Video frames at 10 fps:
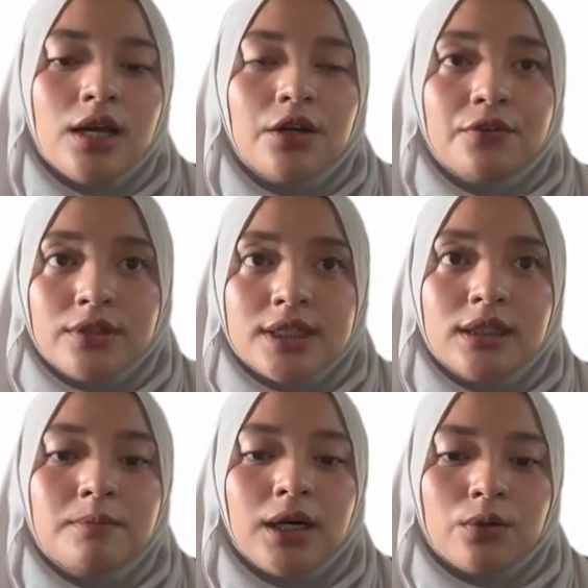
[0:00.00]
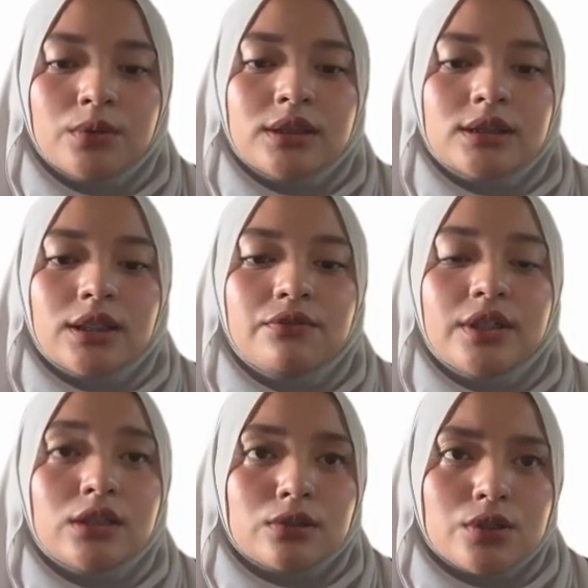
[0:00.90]
Fuel cell-powered
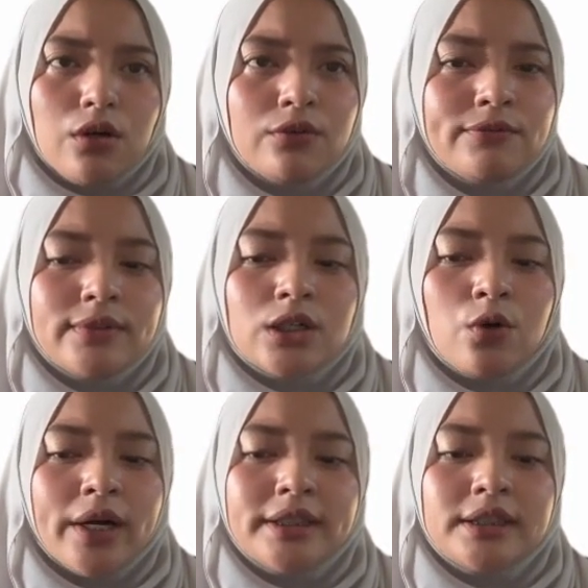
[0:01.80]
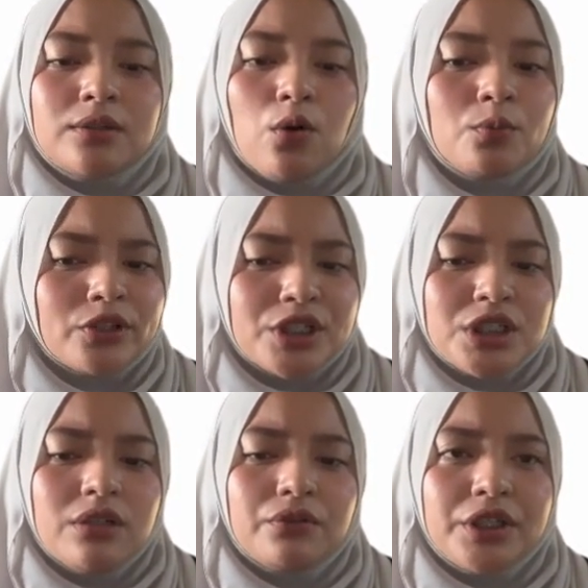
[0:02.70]
vehicles offer quiet
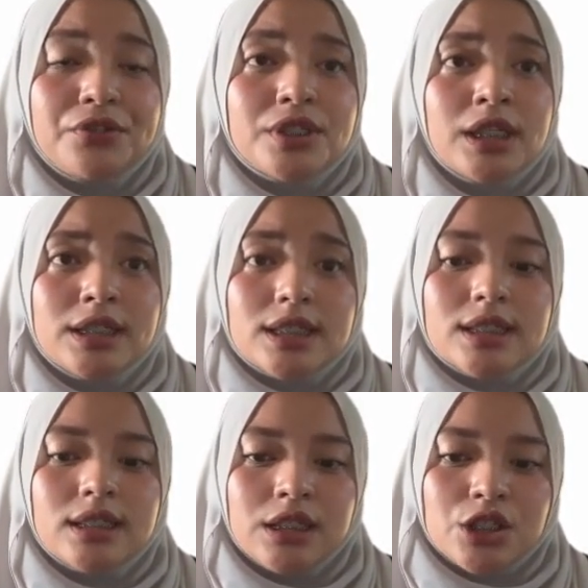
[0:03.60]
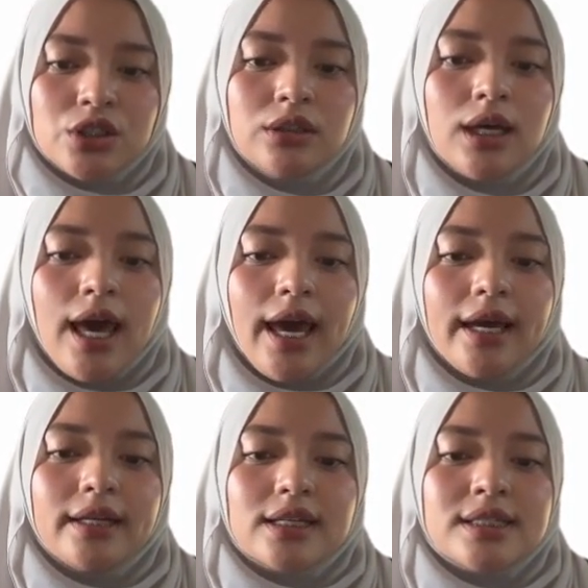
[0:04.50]
operation, reduced heat signature,
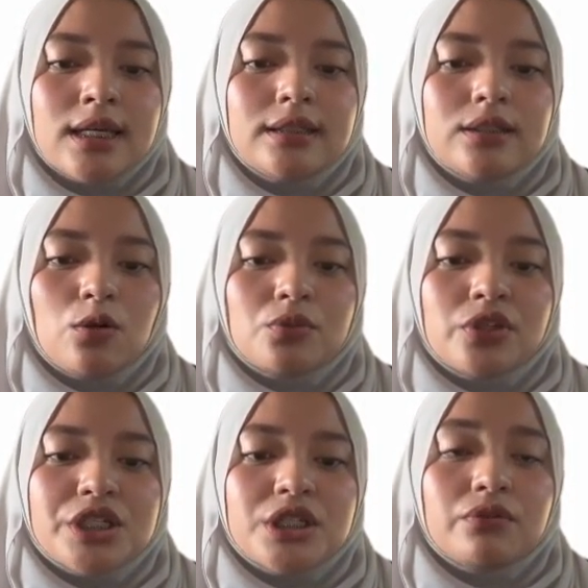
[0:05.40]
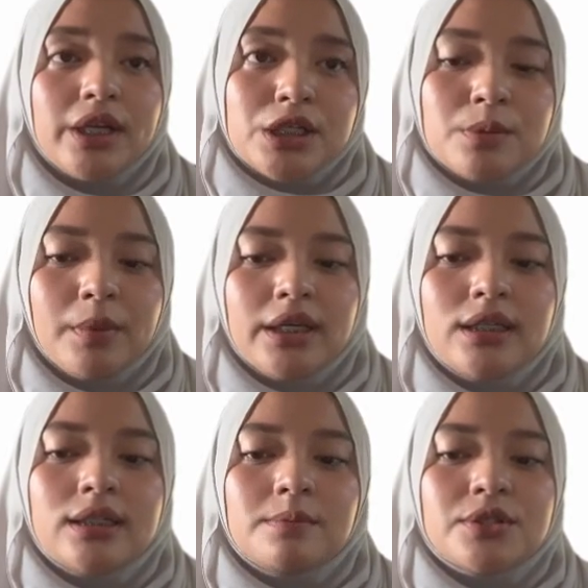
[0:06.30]
and extended operational range,
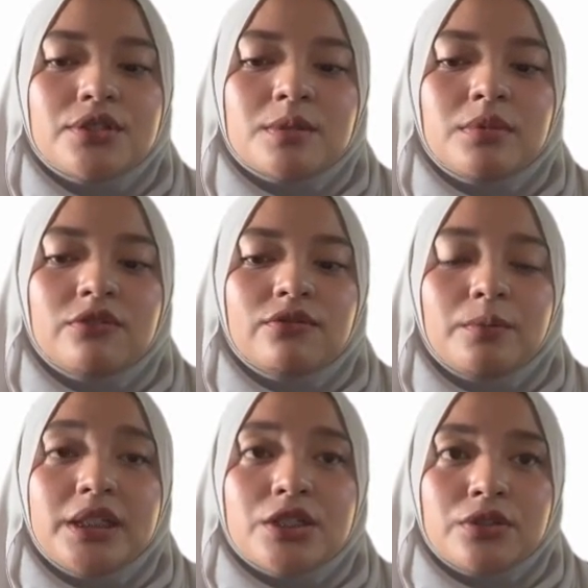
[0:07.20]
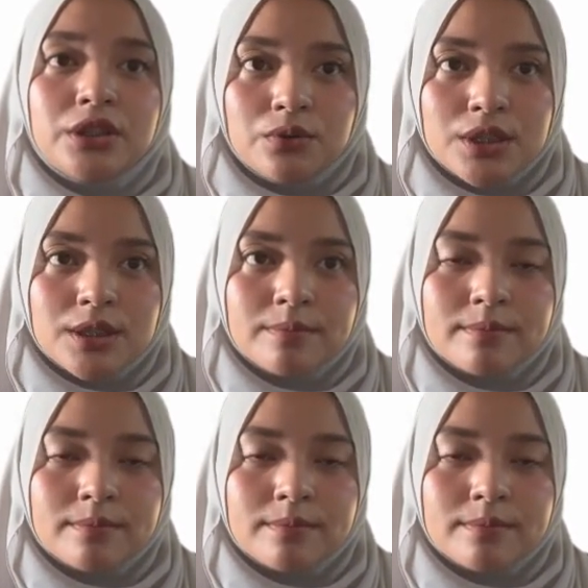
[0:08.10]
making them suitable for military use.